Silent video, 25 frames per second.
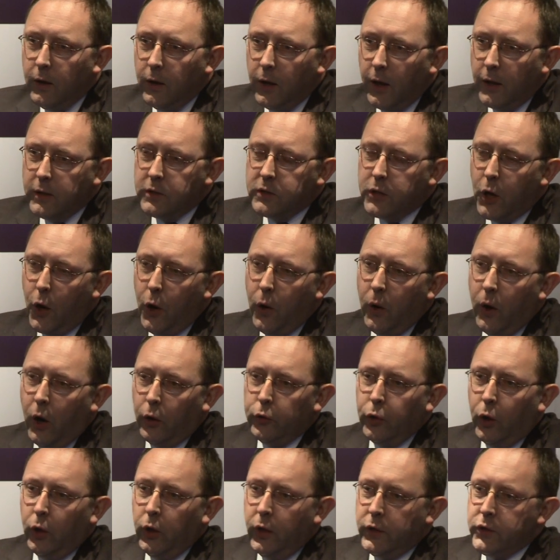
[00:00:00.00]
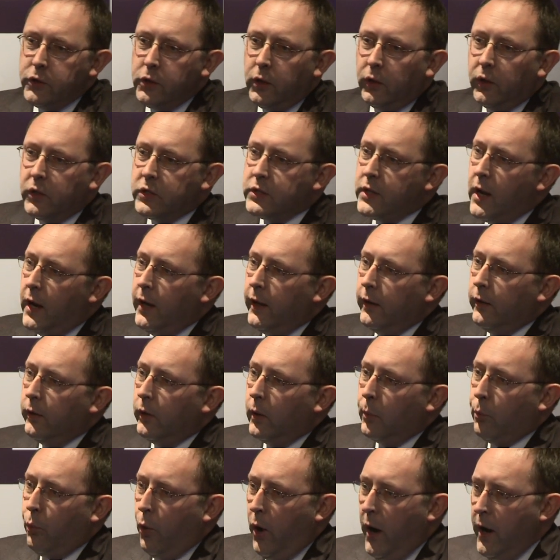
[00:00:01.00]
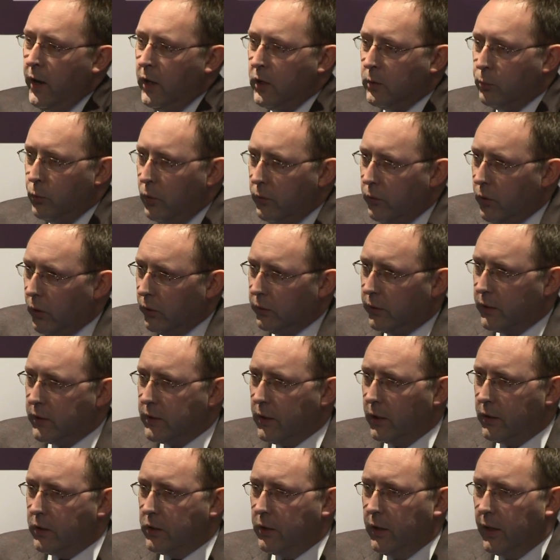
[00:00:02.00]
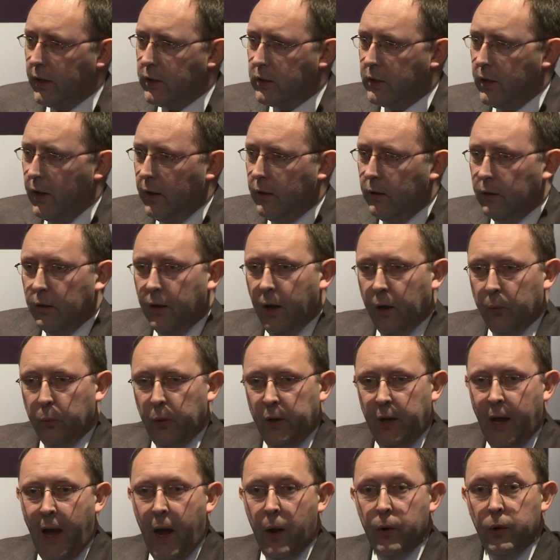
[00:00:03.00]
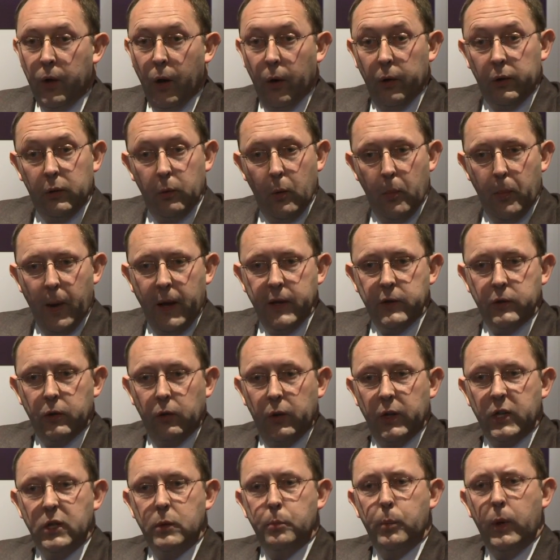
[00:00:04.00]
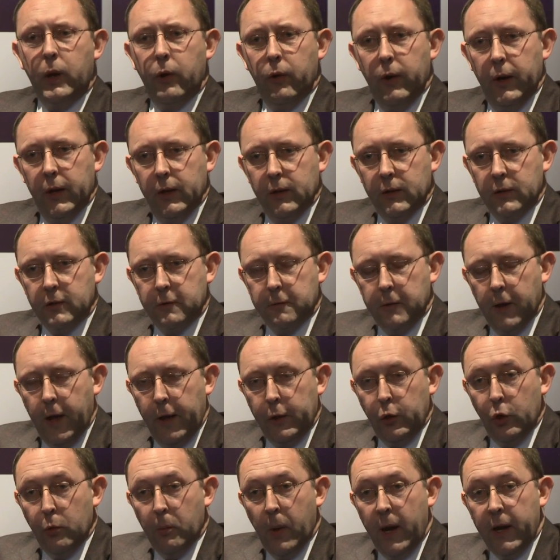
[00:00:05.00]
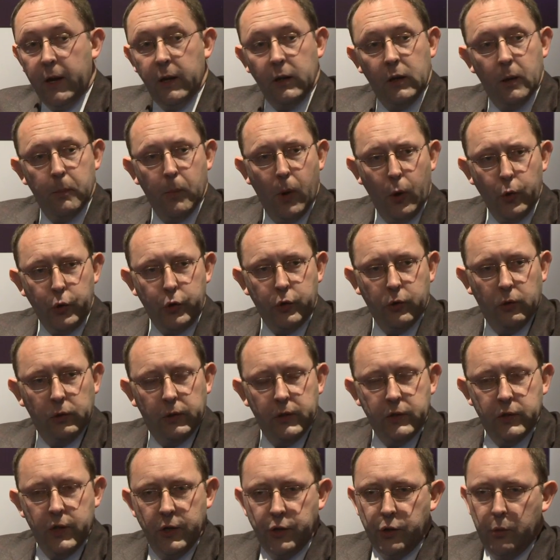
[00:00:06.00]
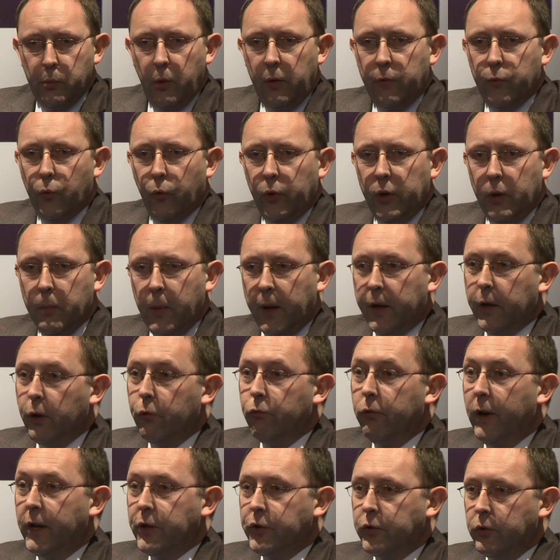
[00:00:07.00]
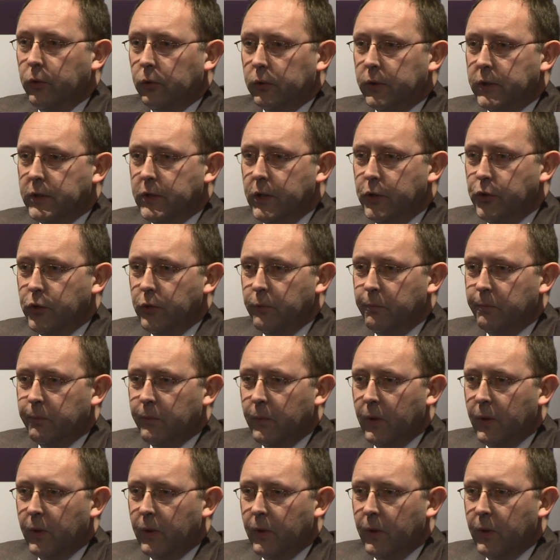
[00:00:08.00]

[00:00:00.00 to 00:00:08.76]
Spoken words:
And so our knowledge and understanding of the brain has moved on to such an extent that we now know it to be based on experience. And you make an emotional decision before you make a rational decision.